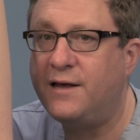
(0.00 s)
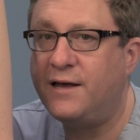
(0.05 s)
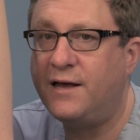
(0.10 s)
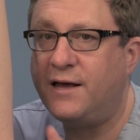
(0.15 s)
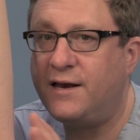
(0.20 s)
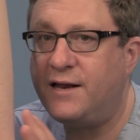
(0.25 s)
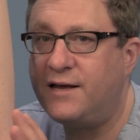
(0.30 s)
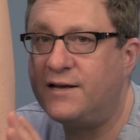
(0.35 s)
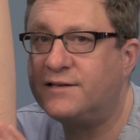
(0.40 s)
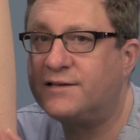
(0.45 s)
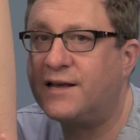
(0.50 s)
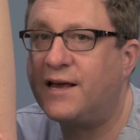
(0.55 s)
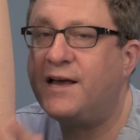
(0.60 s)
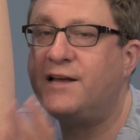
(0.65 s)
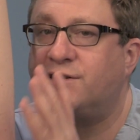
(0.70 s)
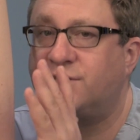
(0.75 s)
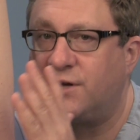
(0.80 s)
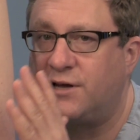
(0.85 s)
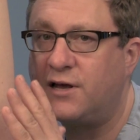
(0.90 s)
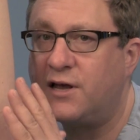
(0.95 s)
In his
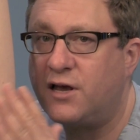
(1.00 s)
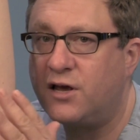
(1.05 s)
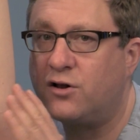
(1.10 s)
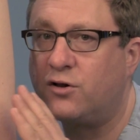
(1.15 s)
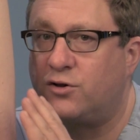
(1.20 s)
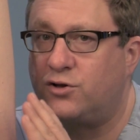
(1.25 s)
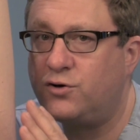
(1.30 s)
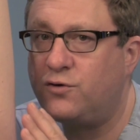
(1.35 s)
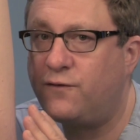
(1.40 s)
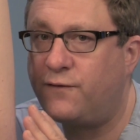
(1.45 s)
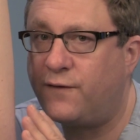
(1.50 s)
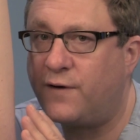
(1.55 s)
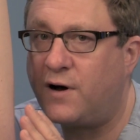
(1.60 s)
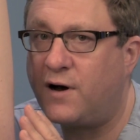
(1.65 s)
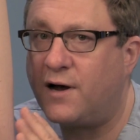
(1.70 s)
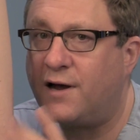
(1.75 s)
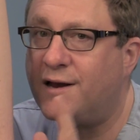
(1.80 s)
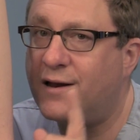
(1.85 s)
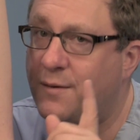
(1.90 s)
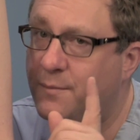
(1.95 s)
case, it'll do
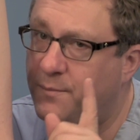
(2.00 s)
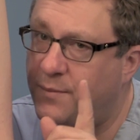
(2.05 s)
fine,